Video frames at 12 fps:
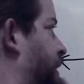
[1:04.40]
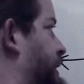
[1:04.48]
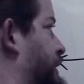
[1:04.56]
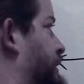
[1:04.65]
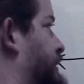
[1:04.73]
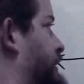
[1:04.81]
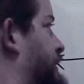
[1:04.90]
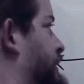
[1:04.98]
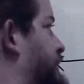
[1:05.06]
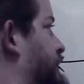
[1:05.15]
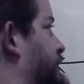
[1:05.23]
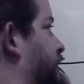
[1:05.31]
here,
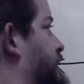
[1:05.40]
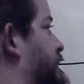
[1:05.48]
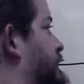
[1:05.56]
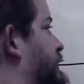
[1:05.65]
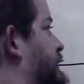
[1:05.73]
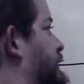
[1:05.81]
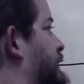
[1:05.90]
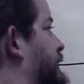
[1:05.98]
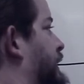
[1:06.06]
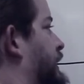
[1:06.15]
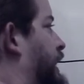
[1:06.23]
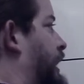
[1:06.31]

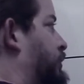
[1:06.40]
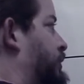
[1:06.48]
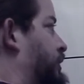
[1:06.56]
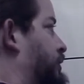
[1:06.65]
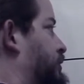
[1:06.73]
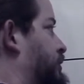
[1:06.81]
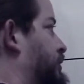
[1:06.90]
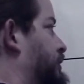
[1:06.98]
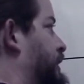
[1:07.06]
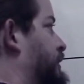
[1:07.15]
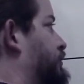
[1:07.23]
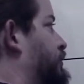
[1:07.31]
and we're
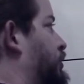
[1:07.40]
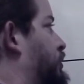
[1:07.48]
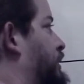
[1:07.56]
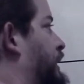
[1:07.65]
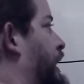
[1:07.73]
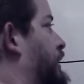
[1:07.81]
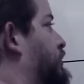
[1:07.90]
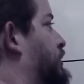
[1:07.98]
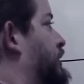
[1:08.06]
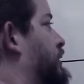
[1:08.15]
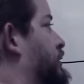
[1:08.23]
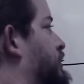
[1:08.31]
including 4 and
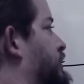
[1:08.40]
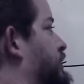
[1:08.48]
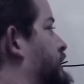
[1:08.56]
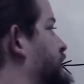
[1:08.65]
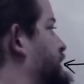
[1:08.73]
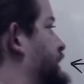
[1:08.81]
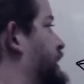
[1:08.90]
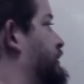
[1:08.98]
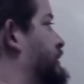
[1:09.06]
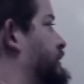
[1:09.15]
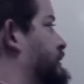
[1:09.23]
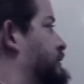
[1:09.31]
we're including
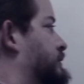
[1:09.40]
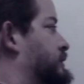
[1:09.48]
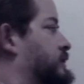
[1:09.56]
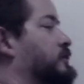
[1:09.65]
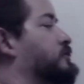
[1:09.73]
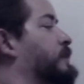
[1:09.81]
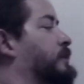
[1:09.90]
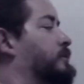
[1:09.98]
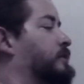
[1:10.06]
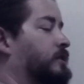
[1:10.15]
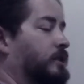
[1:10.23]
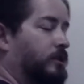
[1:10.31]
7. Excuse me,
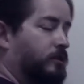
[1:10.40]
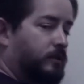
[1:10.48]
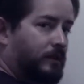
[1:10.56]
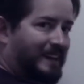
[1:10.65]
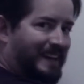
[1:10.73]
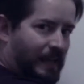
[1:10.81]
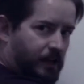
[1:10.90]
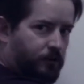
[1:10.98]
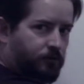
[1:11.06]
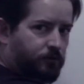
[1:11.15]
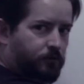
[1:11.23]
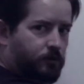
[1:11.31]
we're including
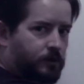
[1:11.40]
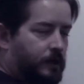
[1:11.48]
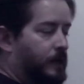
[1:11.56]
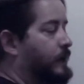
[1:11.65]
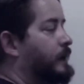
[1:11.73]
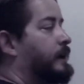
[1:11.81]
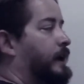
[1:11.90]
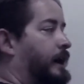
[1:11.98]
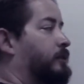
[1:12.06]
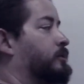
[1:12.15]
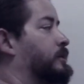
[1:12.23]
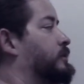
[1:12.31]
-4
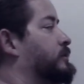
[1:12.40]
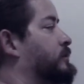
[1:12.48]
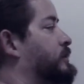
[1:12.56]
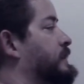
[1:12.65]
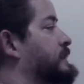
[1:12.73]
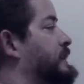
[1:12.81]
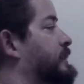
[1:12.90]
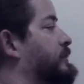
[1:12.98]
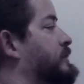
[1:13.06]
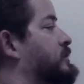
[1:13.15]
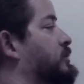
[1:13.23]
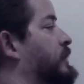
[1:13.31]
and we're including
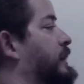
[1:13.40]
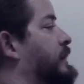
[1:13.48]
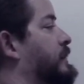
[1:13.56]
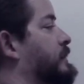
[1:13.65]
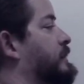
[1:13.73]
7, so I